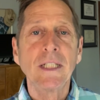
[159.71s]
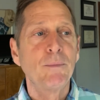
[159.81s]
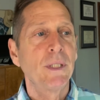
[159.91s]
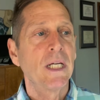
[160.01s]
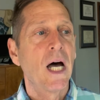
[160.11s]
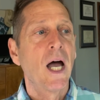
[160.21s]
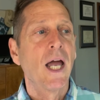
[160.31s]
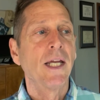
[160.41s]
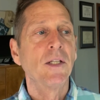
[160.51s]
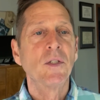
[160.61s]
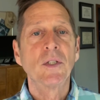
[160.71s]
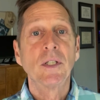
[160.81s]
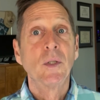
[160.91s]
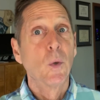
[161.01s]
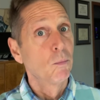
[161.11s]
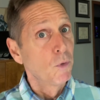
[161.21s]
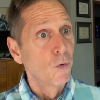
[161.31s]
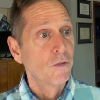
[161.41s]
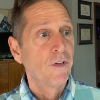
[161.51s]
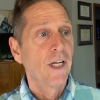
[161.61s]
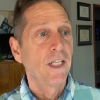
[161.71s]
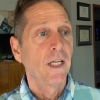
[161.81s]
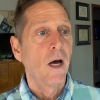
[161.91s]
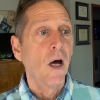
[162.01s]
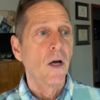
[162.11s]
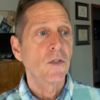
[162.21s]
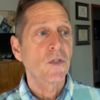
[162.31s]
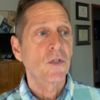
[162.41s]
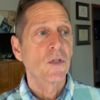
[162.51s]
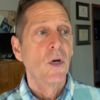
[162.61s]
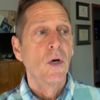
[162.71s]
behind or motivating us,